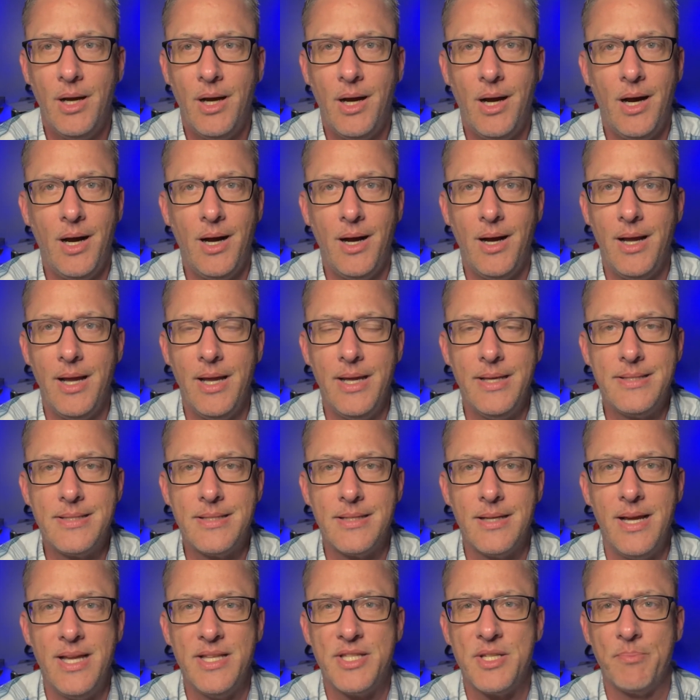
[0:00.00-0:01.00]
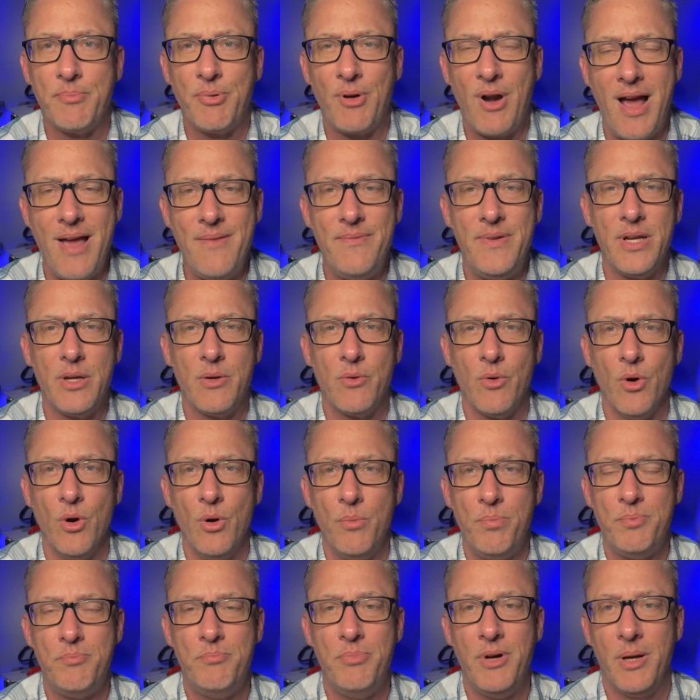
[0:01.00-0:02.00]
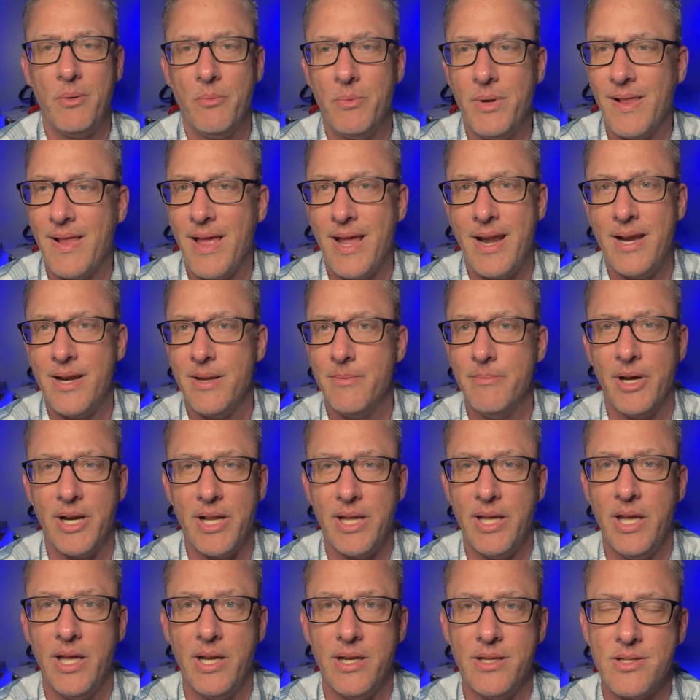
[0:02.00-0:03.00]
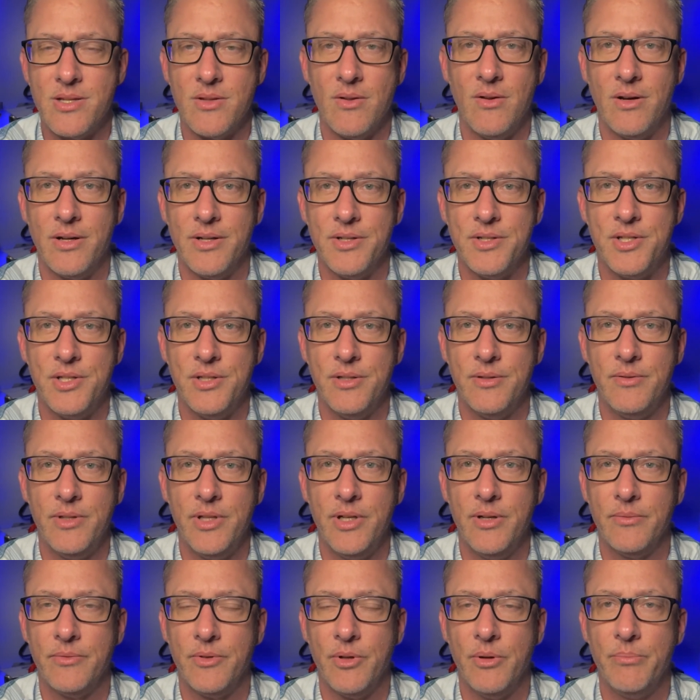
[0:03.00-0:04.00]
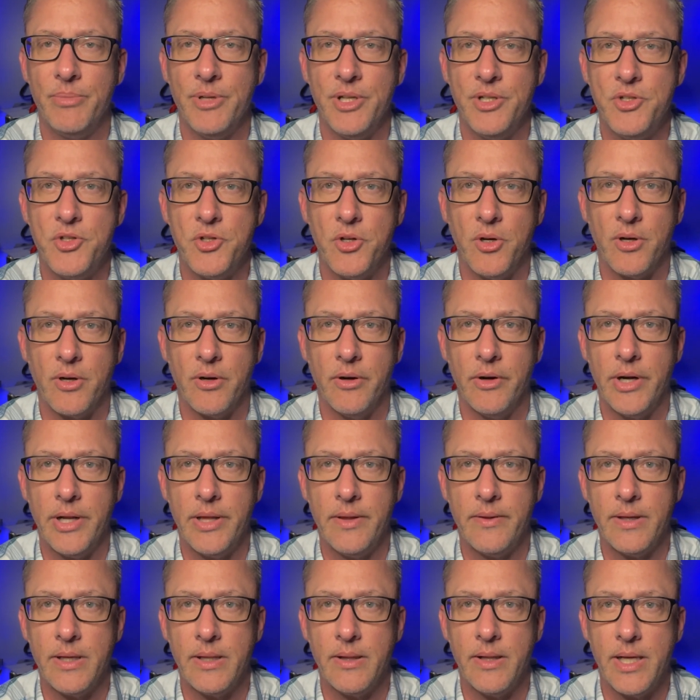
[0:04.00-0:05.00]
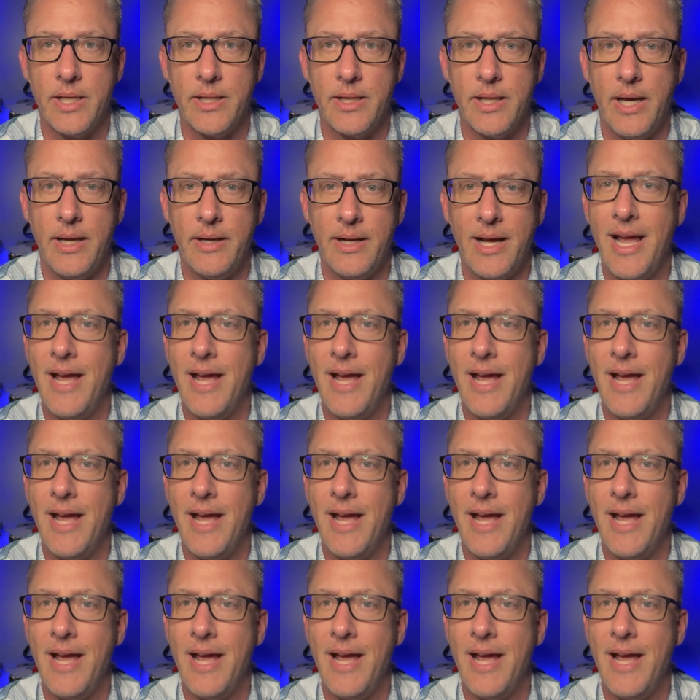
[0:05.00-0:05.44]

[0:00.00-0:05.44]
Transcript: It's a private group, but we let anybody in as long as you know, don't be a jerk or anything like that.